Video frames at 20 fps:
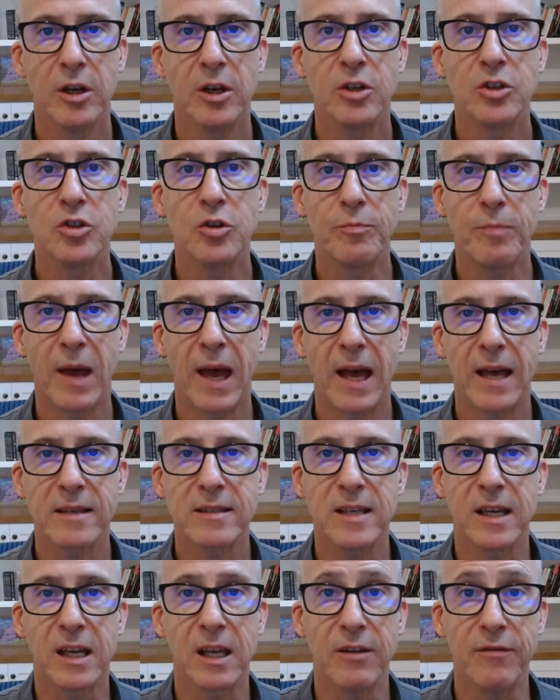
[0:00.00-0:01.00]
to pass
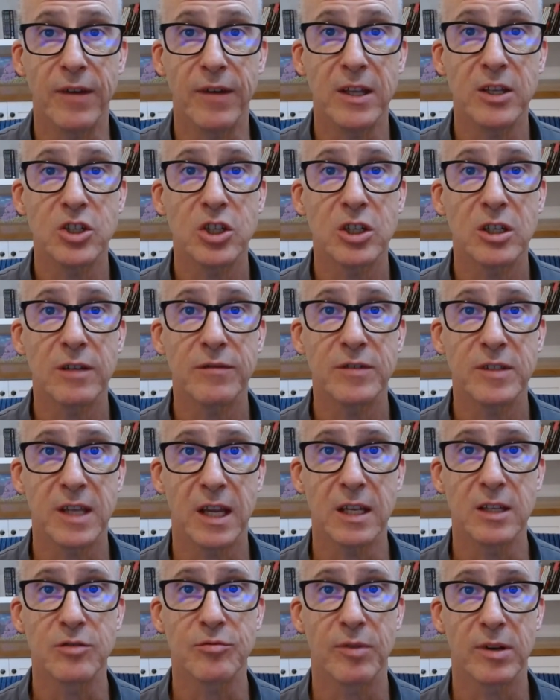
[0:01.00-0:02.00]
a Convention of
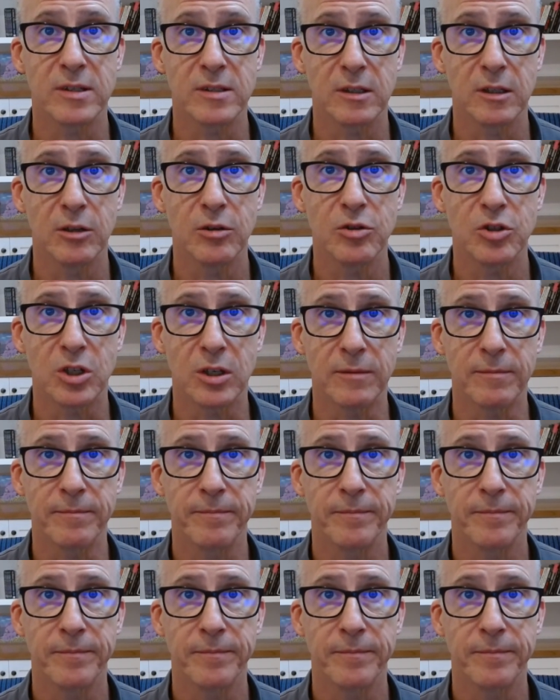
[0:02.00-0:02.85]
States resolution.